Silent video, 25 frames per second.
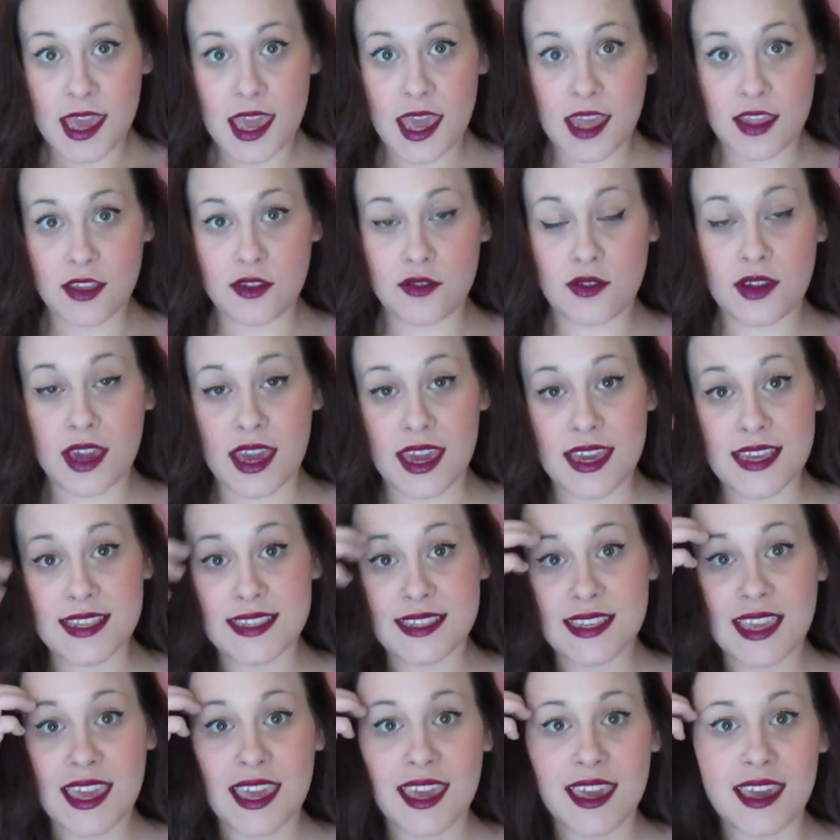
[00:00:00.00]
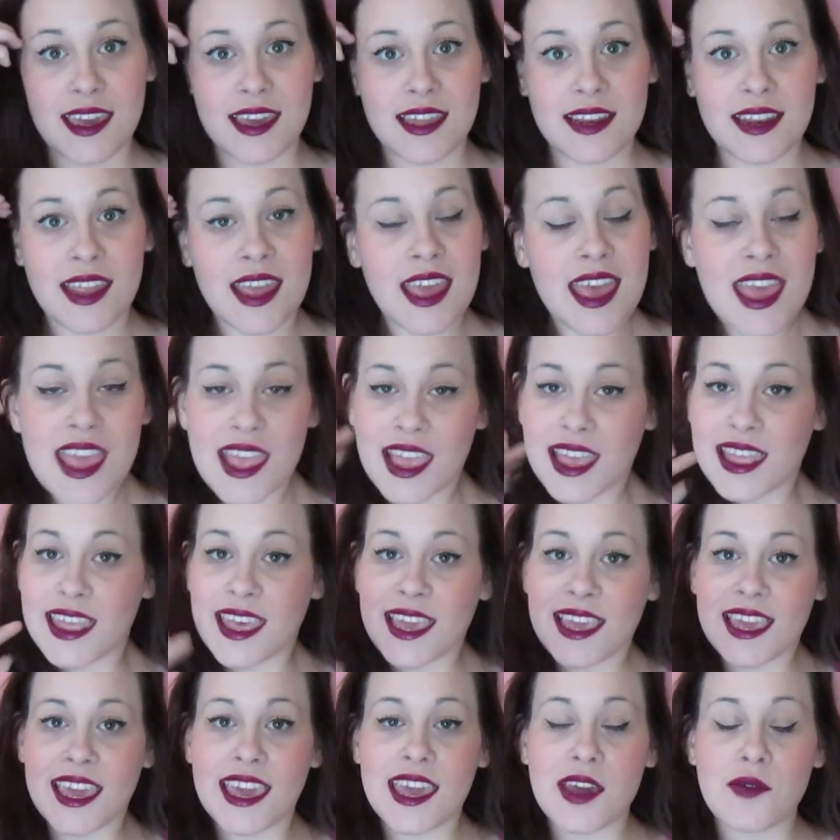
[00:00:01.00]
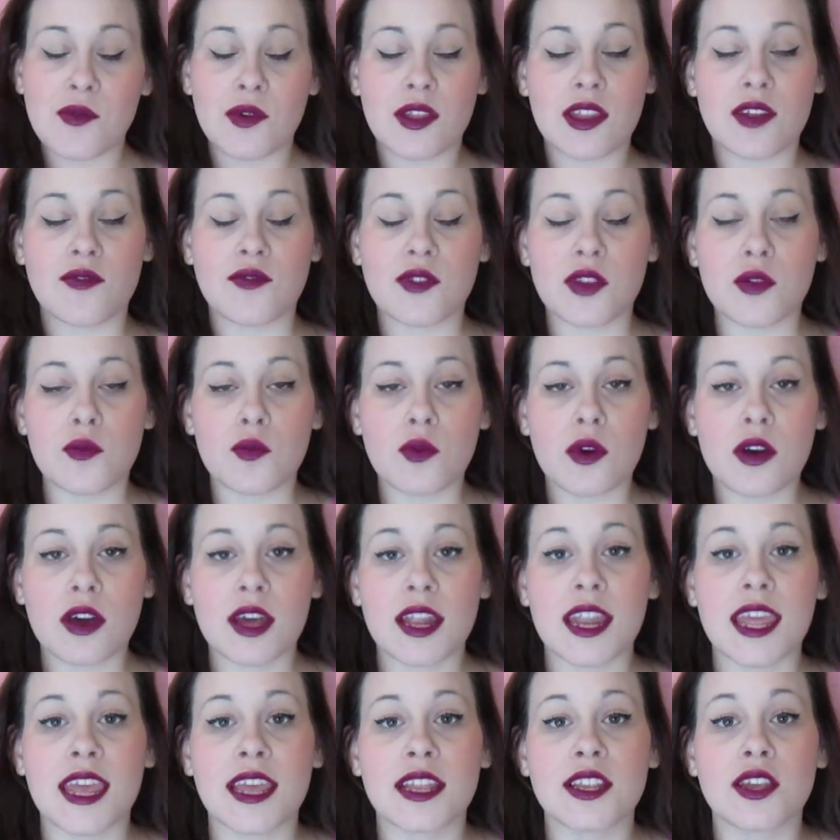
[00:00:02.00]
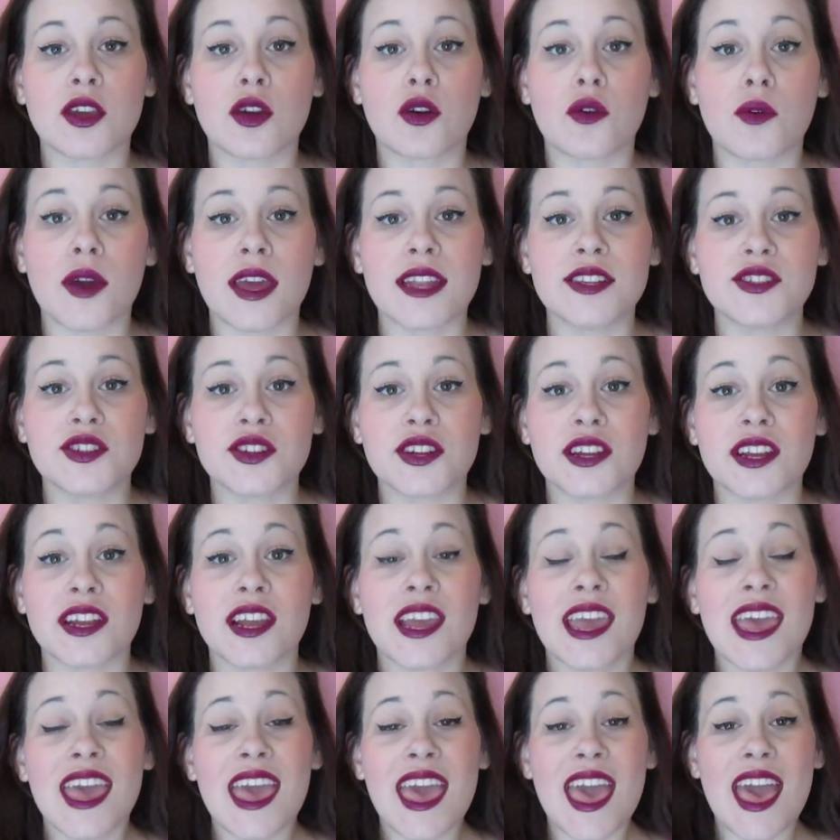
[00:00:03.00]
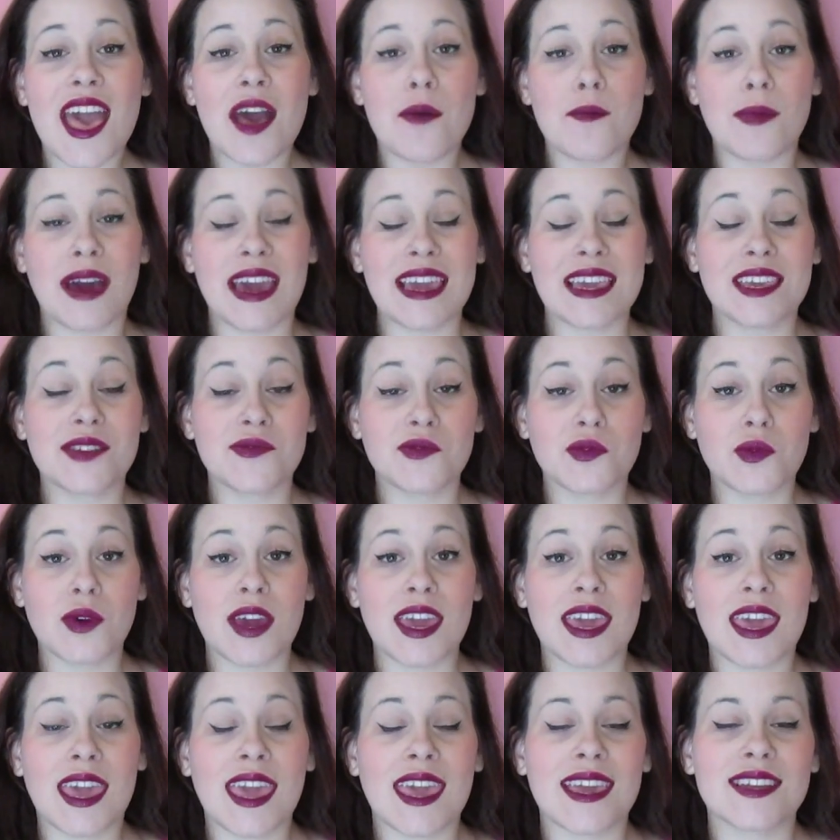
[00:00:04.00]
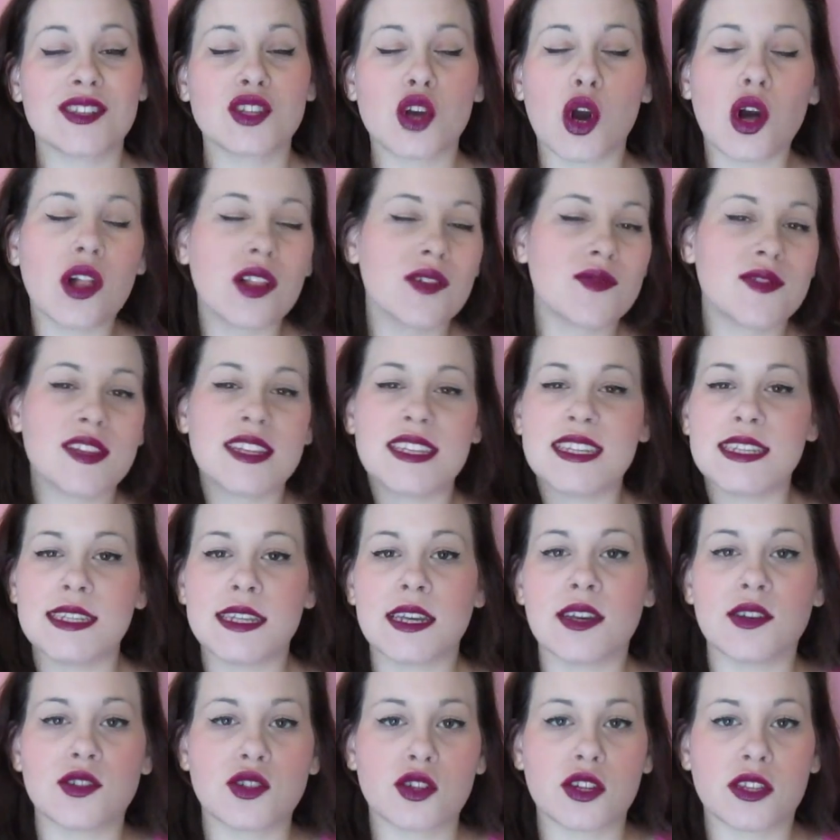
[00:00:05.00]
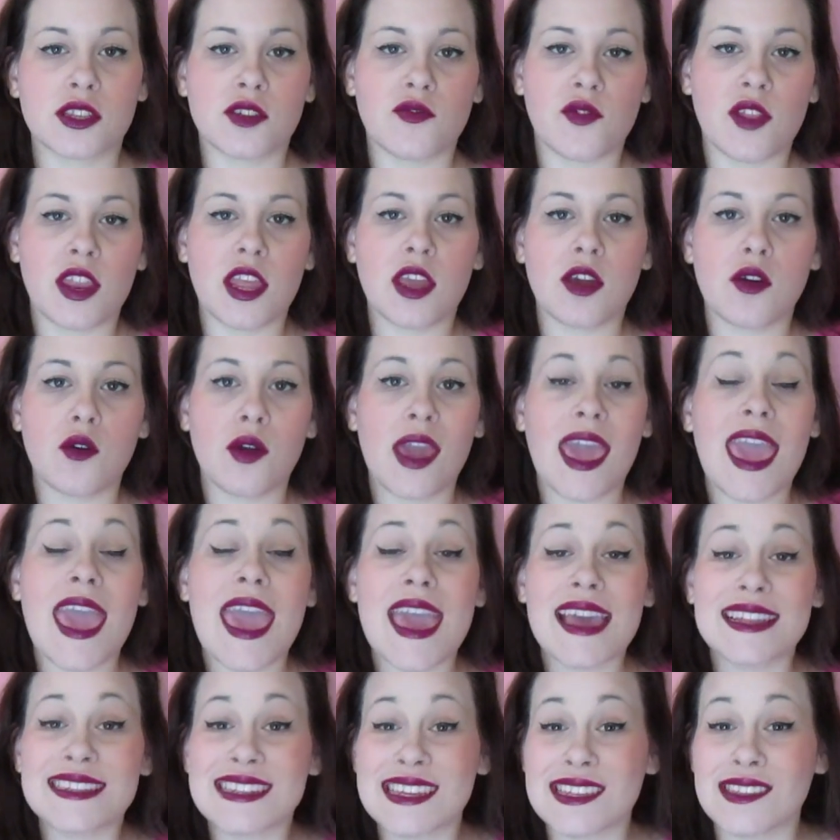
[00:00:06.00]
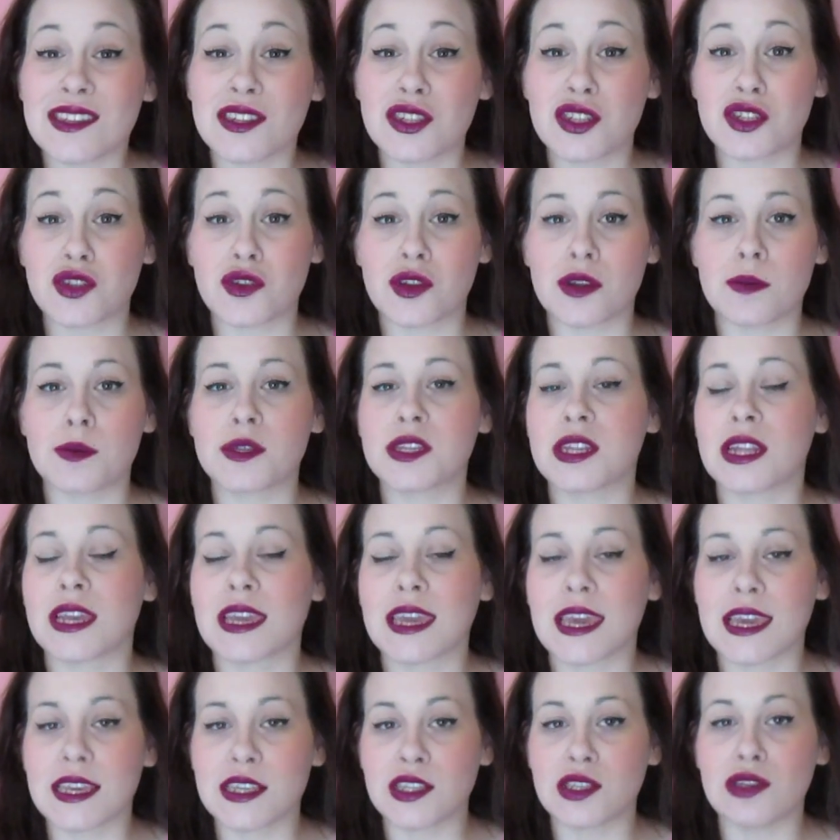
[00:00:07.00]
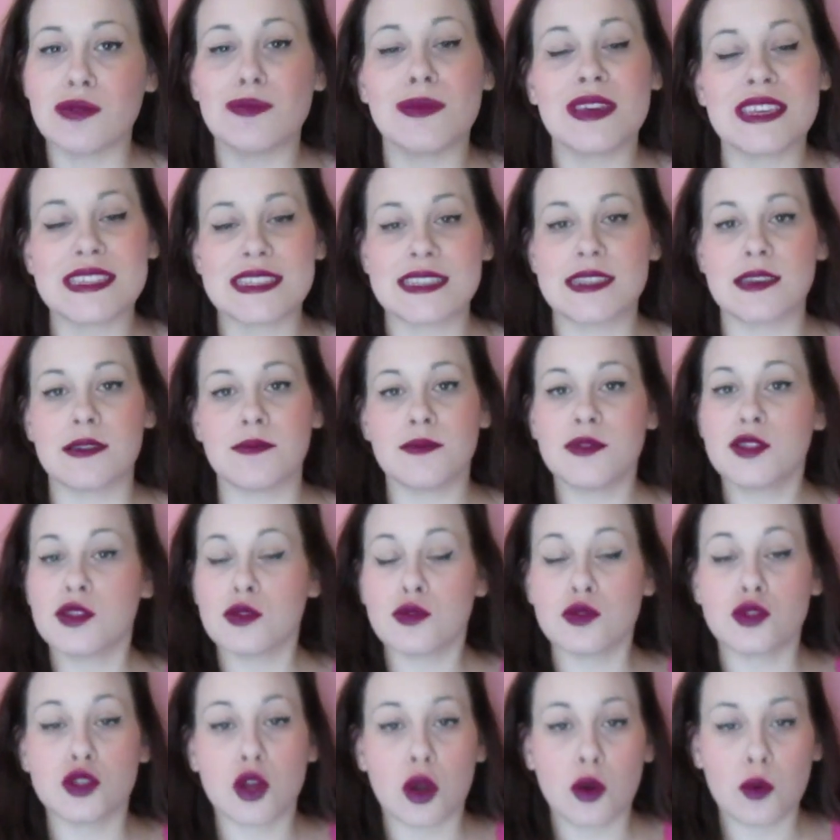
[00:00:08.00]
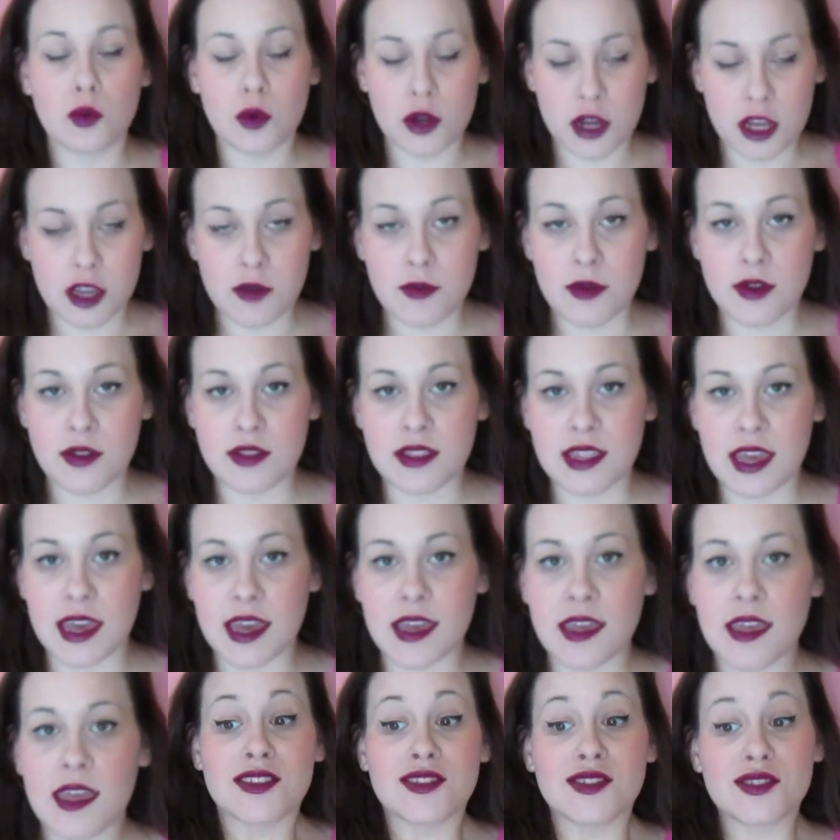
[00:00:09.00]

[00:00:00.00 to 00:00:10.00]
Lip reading: and you guys can click it whenever you want and go enter my giveaway, and all of the details are in the video and in the description in case you missed them, so don't worry about that.